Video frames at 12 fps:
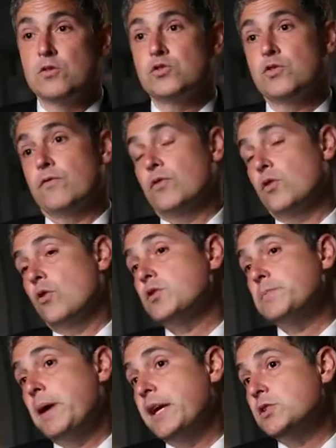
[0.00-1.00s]
So for
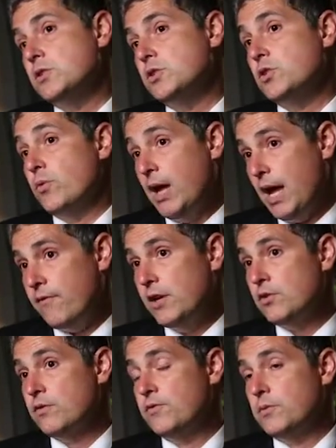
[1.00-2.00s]
those patients who have
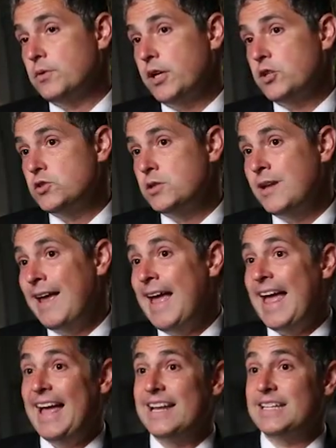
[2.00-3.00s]
atrial fibrillation
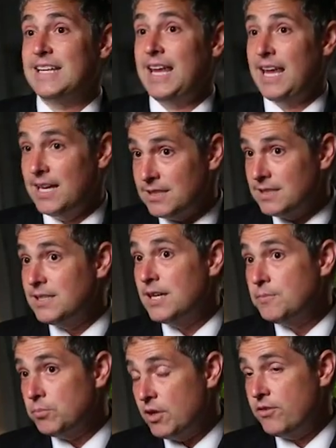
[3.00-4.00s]
and can't
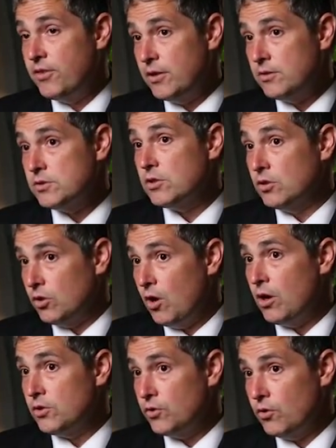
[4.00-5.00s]
take blood thinners
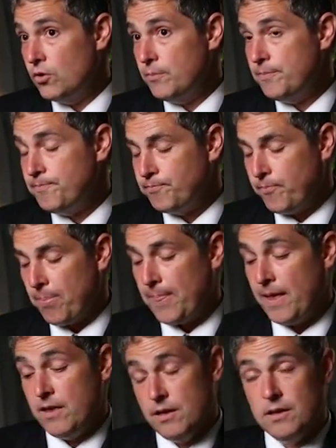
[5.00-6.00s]
long term,
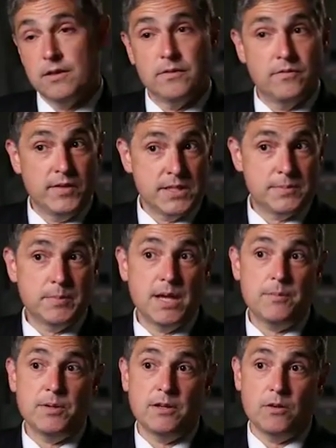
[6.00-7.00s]
this
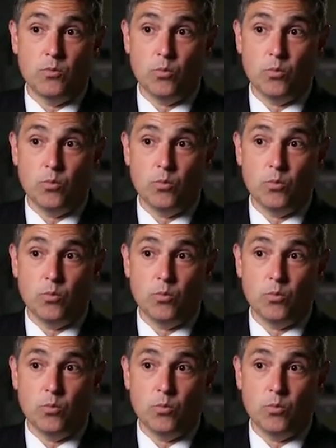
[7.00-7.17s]
may be